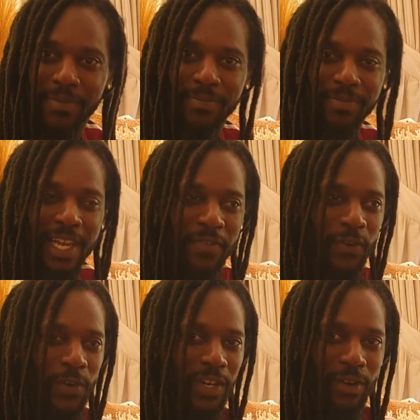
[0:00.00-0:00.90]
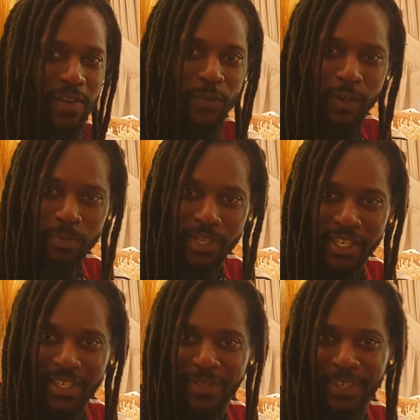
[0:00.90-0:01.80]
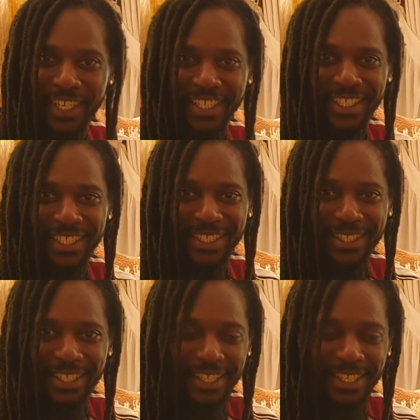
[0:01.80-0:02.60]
thankful and grateful to be here, man. This is,